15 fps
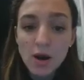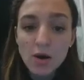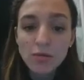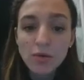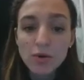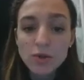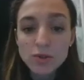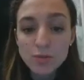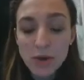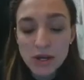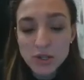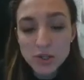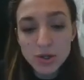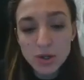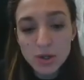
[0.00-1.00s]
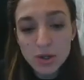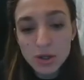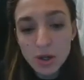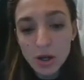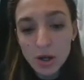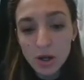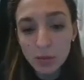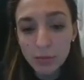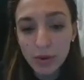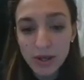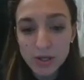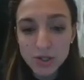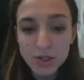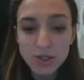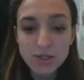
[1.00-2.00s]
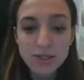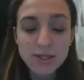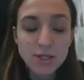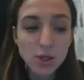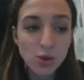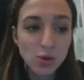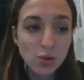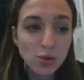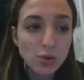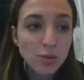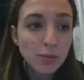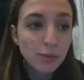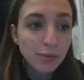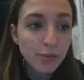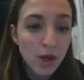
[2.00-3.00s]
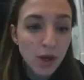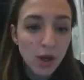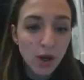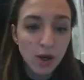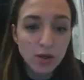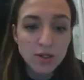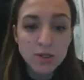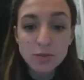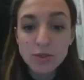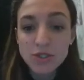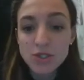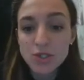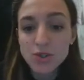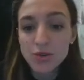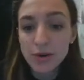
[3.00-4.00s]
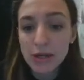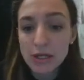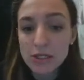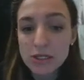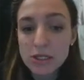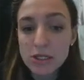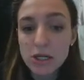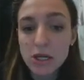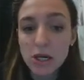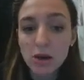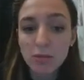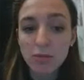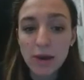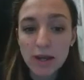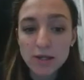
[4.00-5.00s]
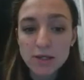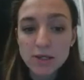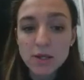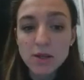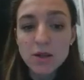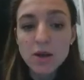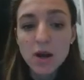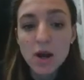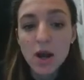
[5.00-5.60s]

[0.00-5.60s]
for special uh, patients who uh, demonstrate uh, mental,